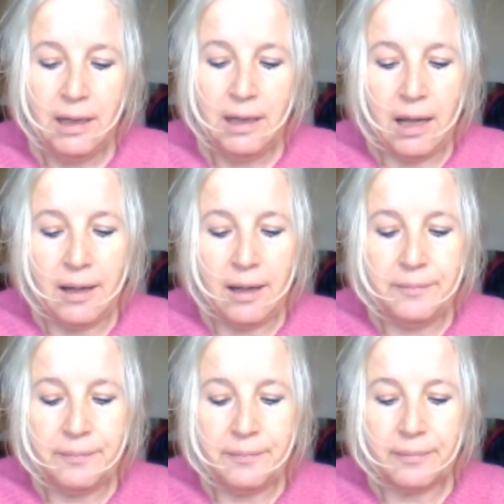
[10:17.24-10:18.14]

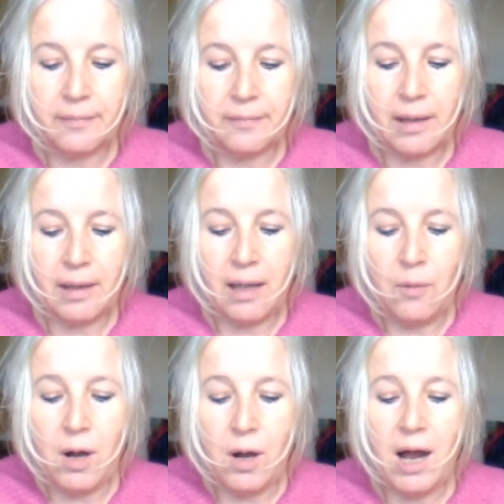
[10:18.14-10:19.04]
And
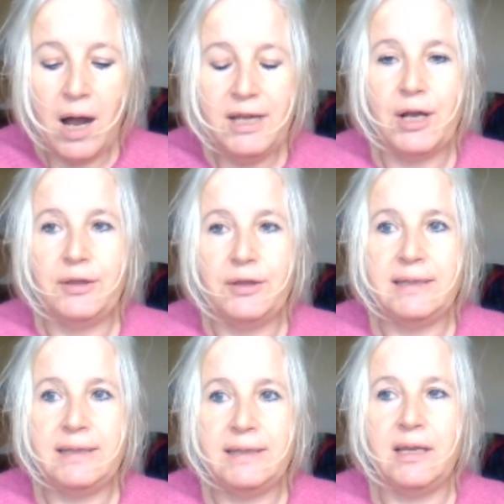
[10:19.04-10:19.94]
what I learned
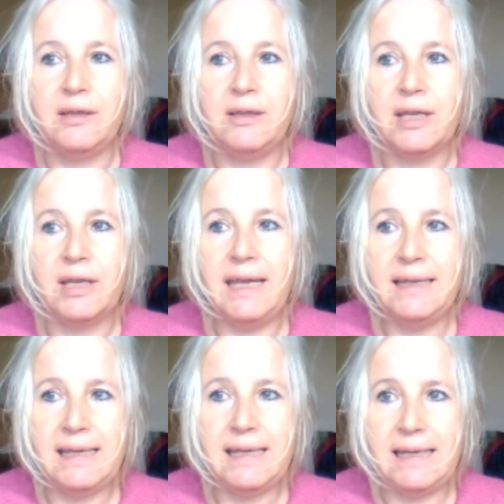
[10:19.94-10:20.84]
is that the
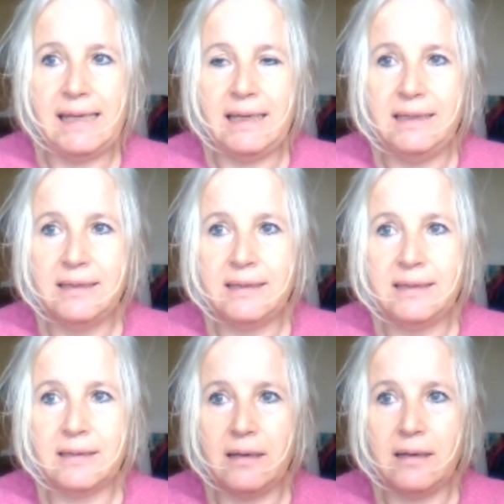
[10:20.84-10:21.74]

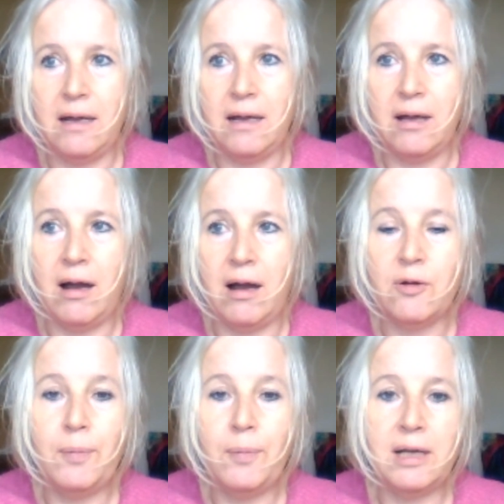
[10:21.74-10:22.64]
kidneys are a
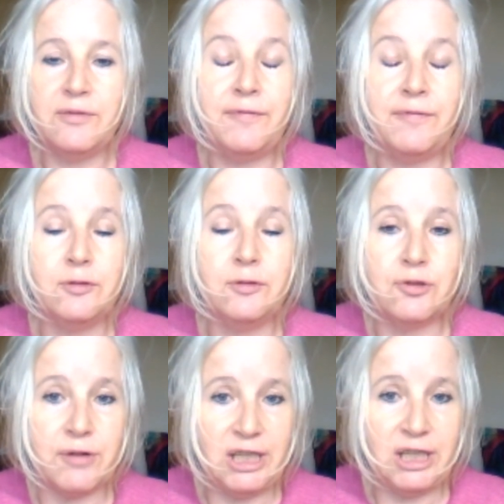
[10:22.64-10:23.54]
blood
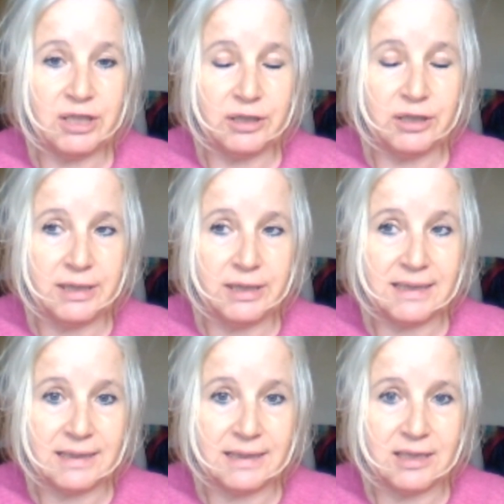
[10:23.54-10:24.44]
filtration
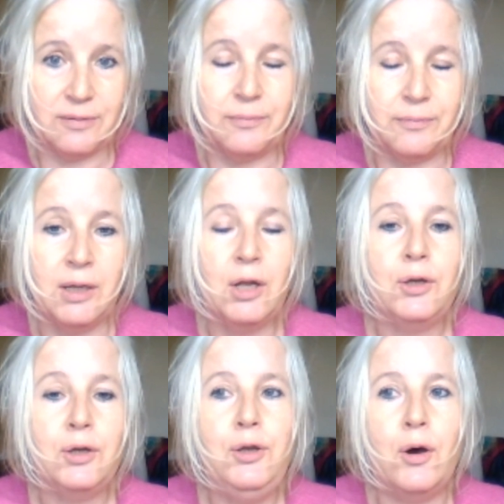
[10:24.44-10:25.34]
system,
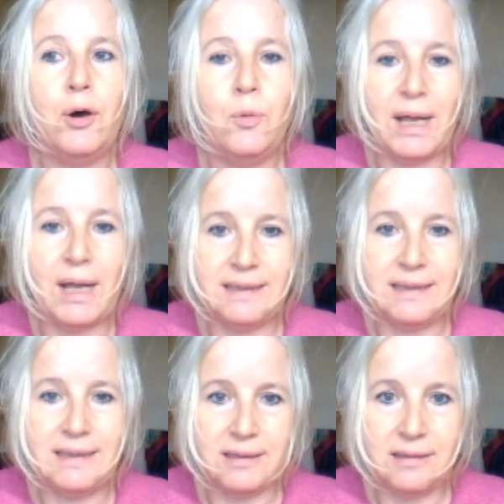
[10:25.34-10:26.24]
not a
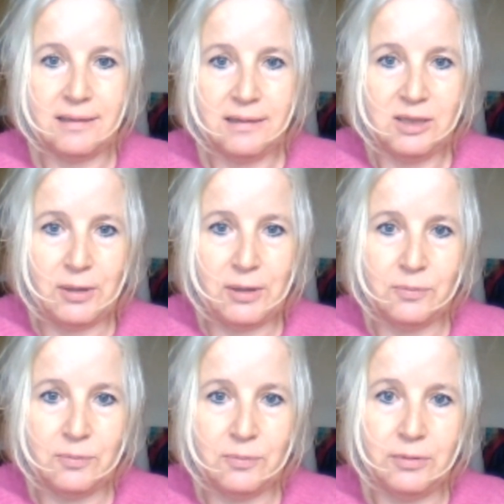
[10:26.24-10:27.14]
waste
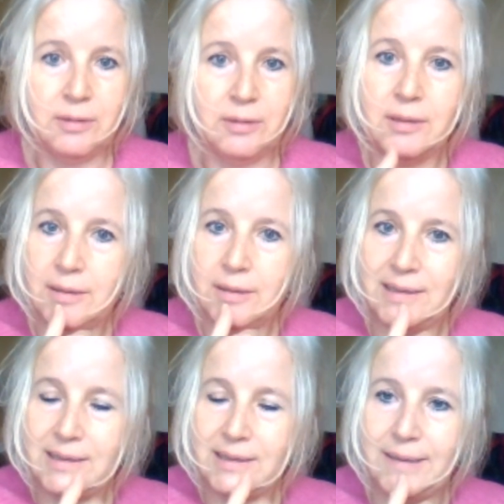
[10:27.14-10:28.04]
disposable
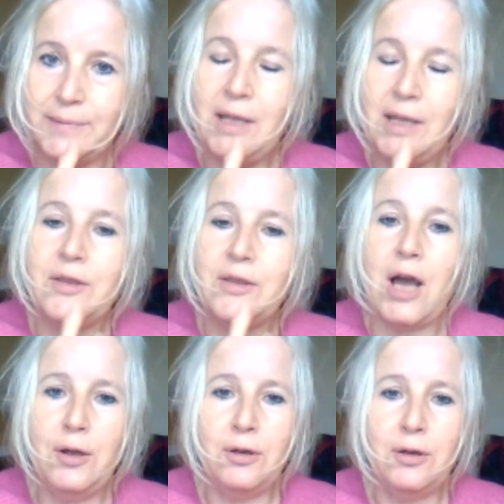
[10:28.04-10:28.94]
system. The
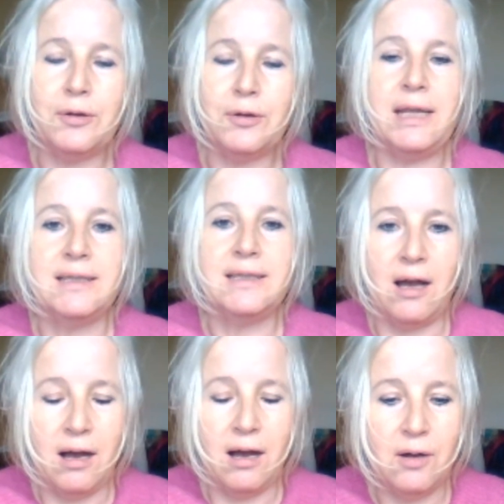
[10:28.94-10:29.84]
colon is
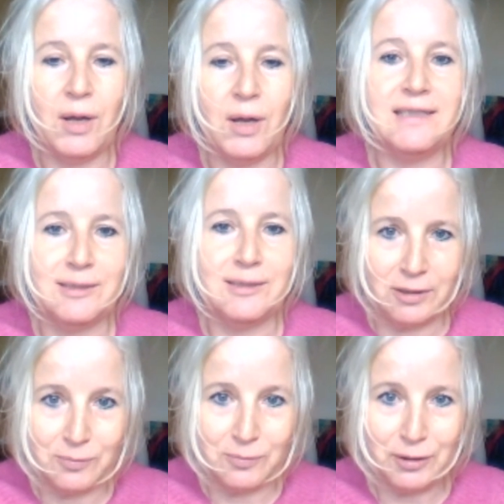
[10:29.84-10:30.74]
our waste
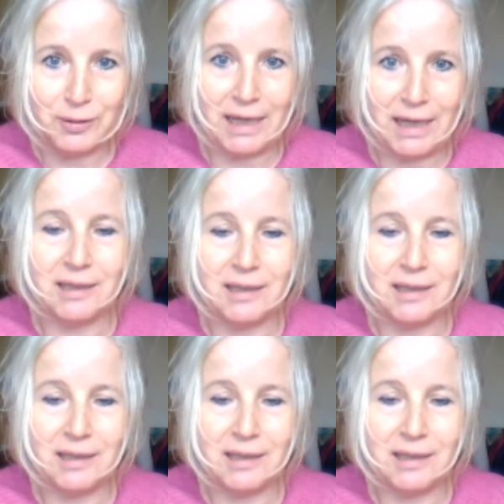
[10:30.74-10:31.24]
disposable unit.